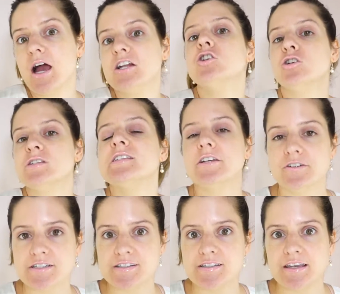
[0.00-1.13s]
I took
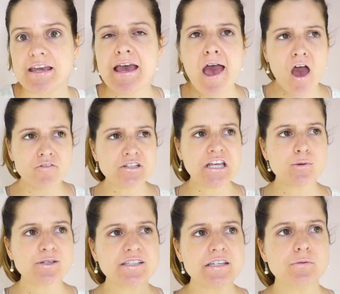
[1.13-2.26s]
seriously. Every time
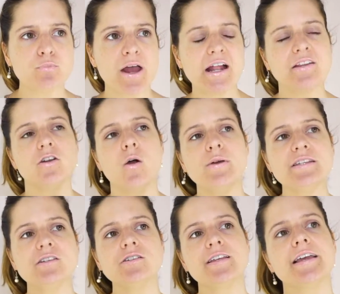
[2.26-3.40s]
we see the brand, it always
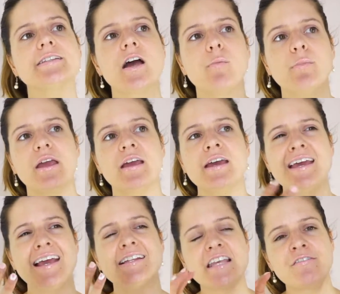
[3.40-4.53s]
looks like it's coming,
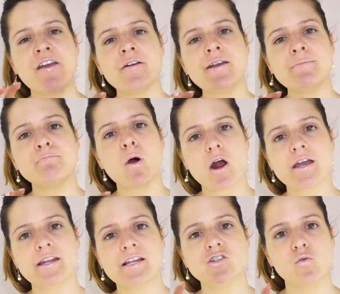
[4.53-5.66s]
it's like very
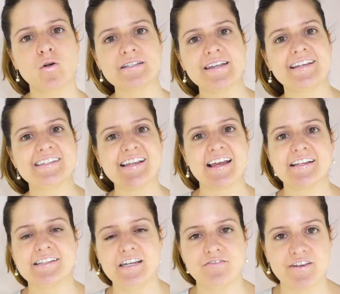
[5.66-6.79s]
marketed towards like a
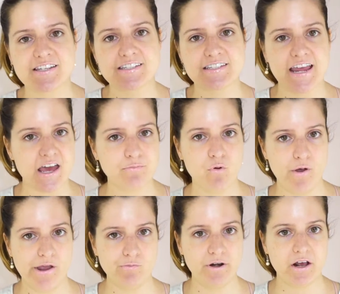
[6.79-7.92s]
scientific
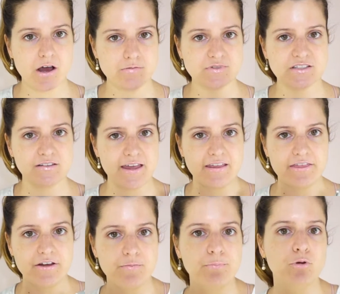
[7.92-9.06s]
standpoint when it comes to like
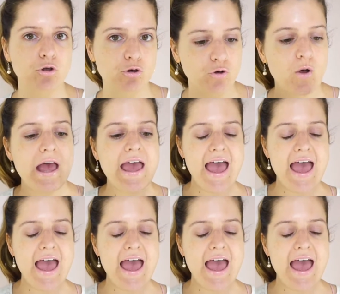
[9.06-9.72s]
their blue